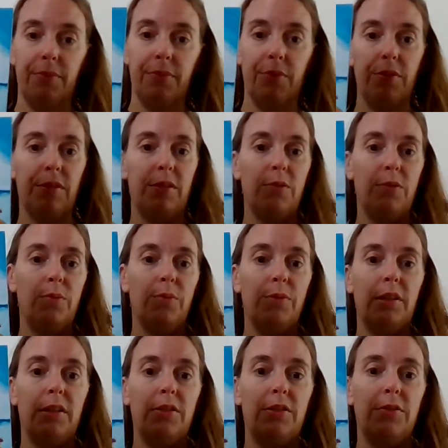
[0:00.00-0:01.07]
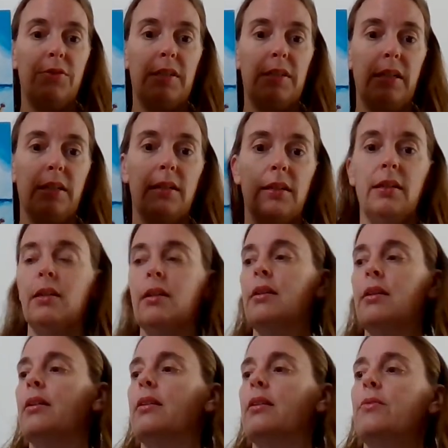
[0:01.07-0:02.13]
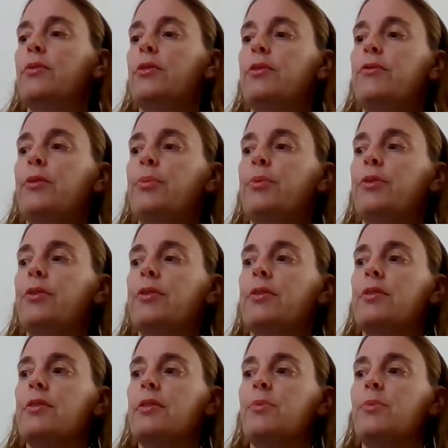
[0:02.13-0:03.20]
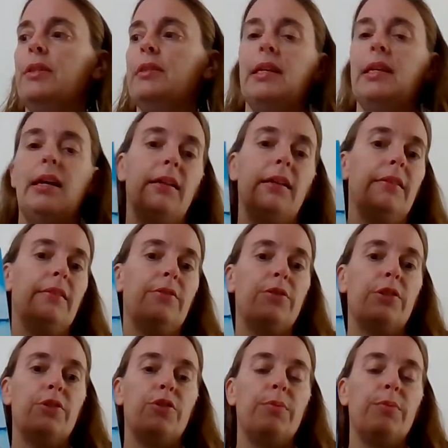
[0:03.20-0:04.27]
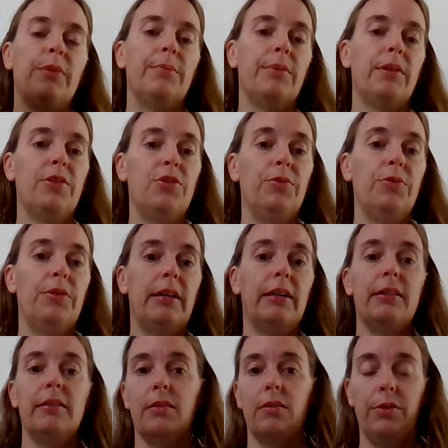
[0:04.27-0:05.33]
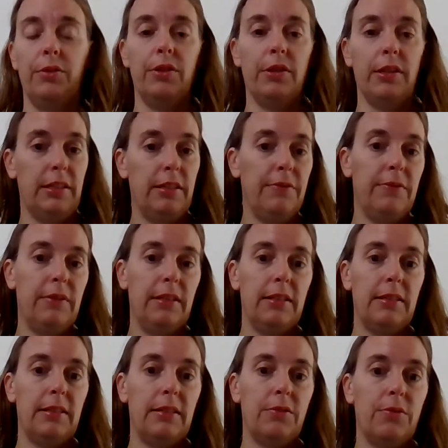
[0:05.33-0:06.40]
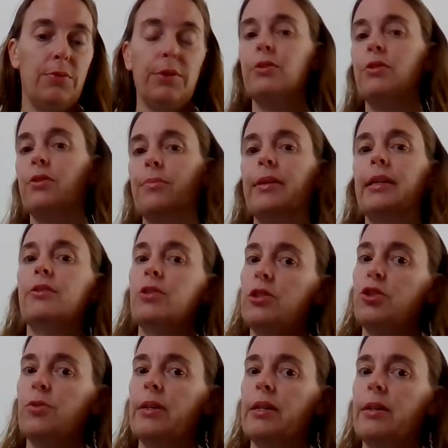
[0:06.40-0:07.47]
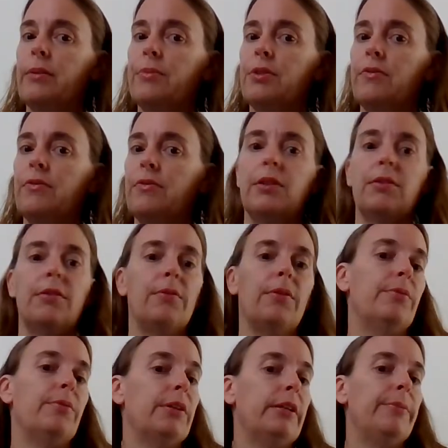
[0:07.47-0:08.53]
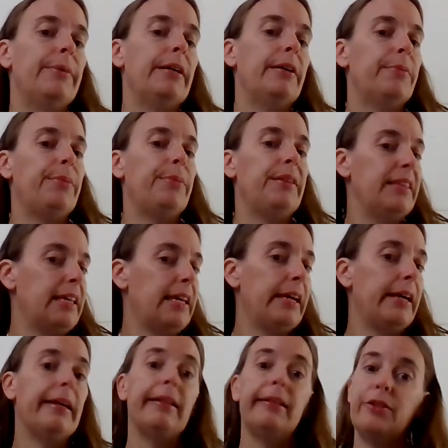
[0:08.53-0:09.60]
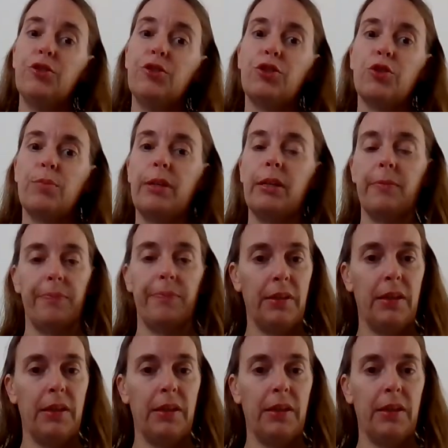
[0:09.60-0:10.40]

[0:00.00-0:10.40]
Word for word: So this is what we're going to do today. One of our books is Pete the Cat and the Treasure Map because you guys on one of your activities is going to make a treasure map. So I figured I would read about Pete the Cat and his treasure map.